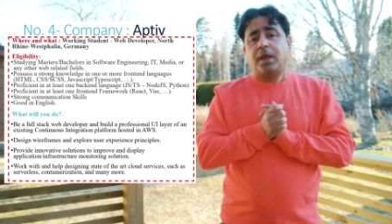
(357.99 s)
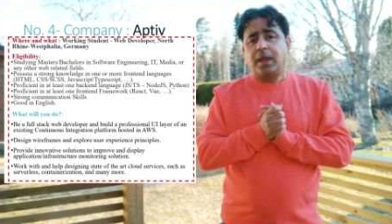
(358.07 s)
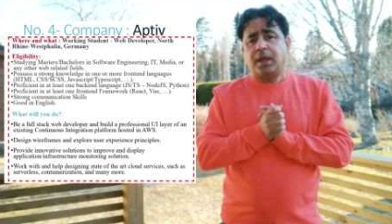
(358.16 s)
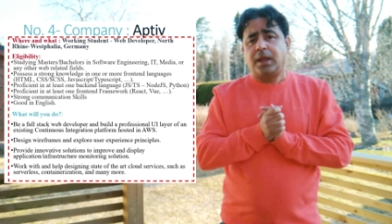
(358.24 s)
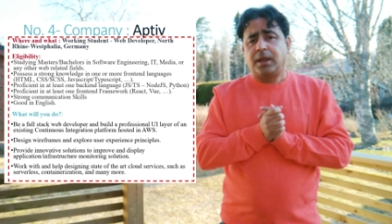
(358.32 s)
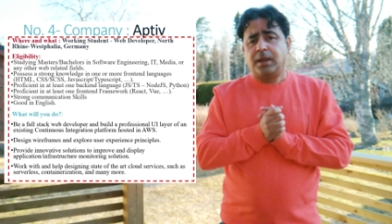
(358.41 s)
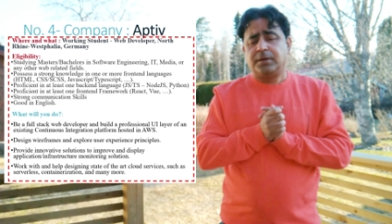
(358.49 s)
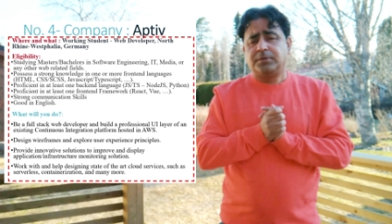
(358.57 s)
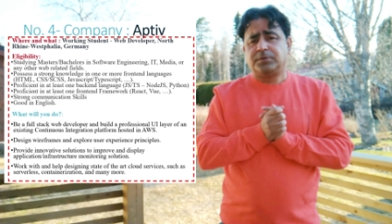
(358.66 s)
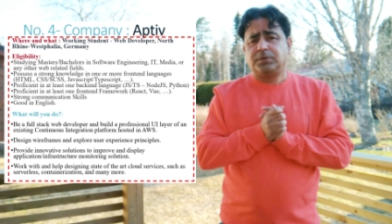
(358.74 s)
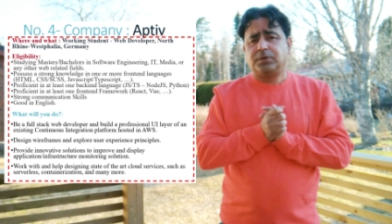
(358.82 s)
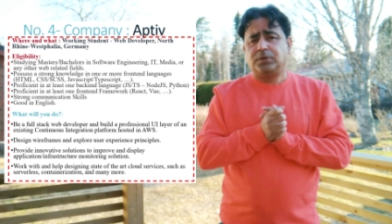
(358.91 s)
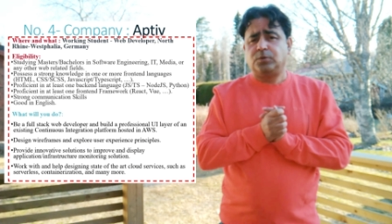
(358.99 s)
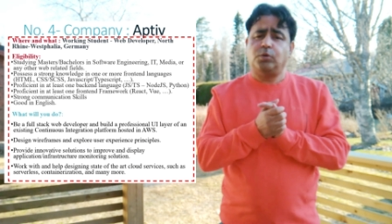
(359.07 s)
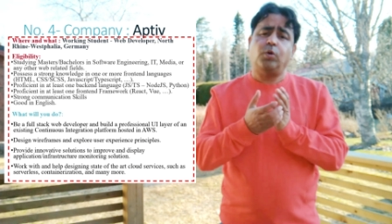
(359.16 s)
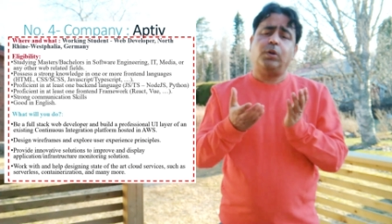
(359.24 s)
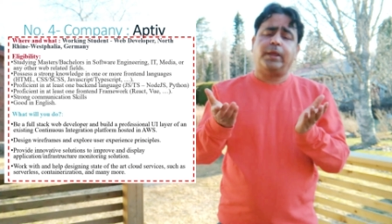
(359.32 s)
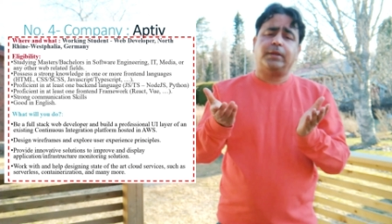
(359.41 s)
And
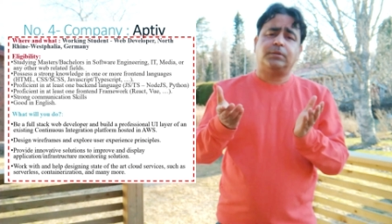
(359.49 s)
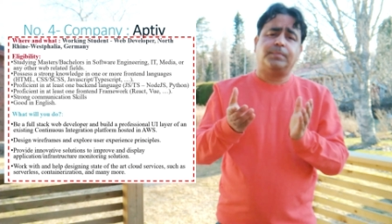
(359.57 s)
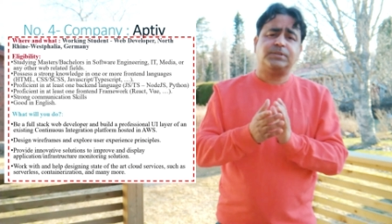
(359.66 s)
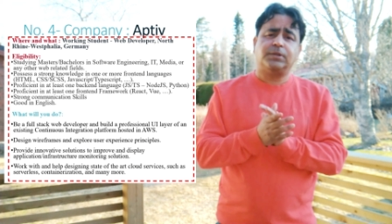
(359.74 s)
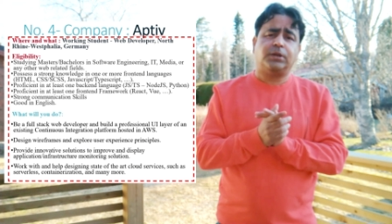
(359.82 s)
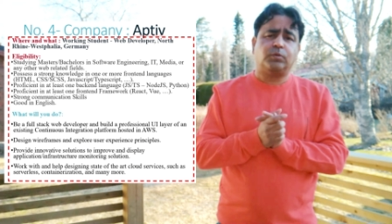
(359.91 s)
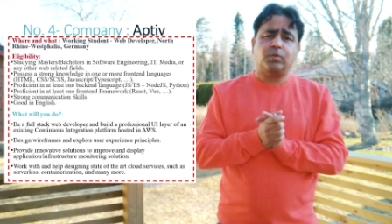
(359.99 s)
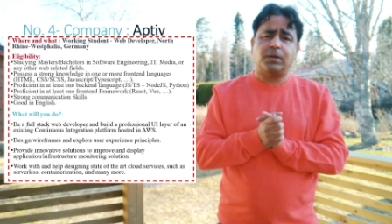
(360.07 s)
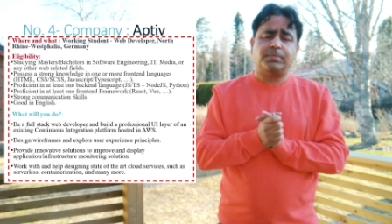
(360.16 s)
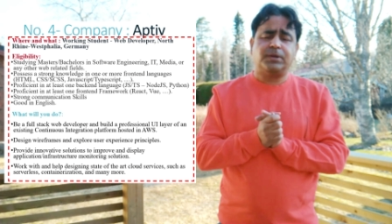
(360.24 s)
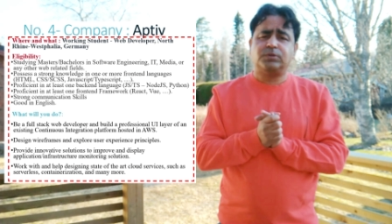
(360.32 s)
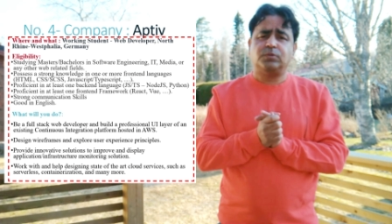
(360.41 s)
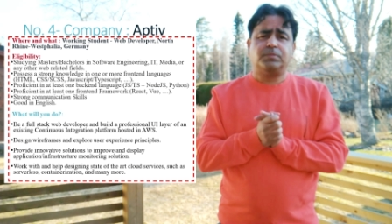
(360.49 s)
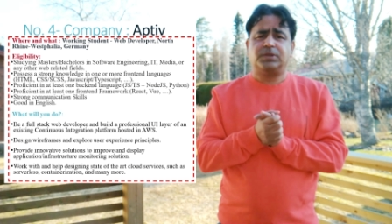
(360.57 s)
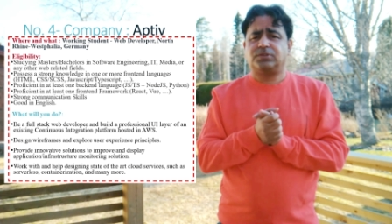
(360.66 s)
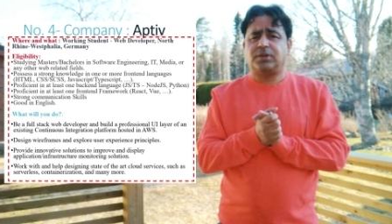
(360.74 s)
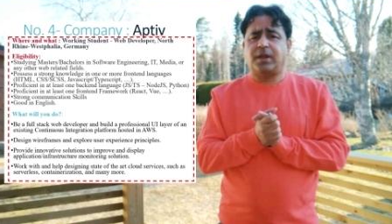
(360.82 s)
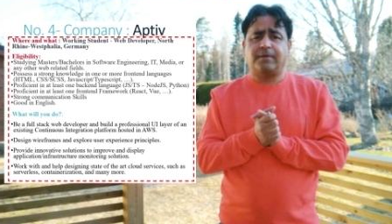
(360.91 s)
you know, like, the basic requirements, you
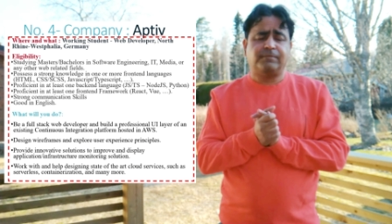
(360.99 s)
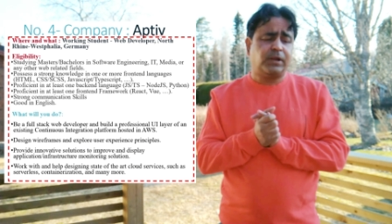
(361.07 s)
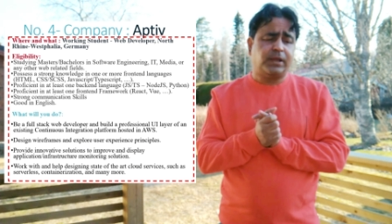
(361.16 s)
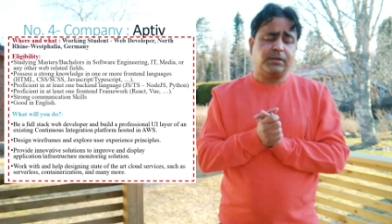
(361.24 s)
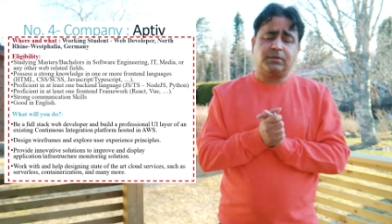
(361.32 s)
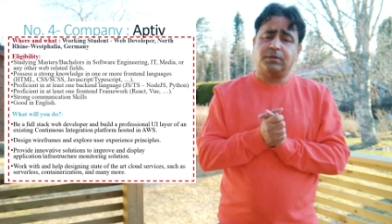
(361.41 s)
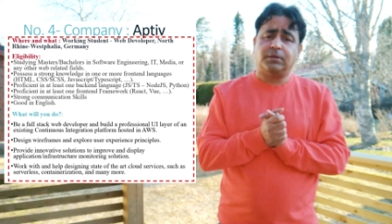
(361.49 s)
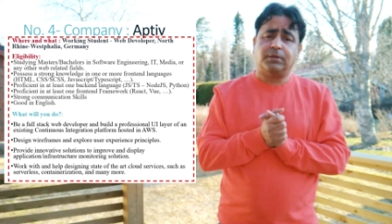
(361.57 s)
must have, like,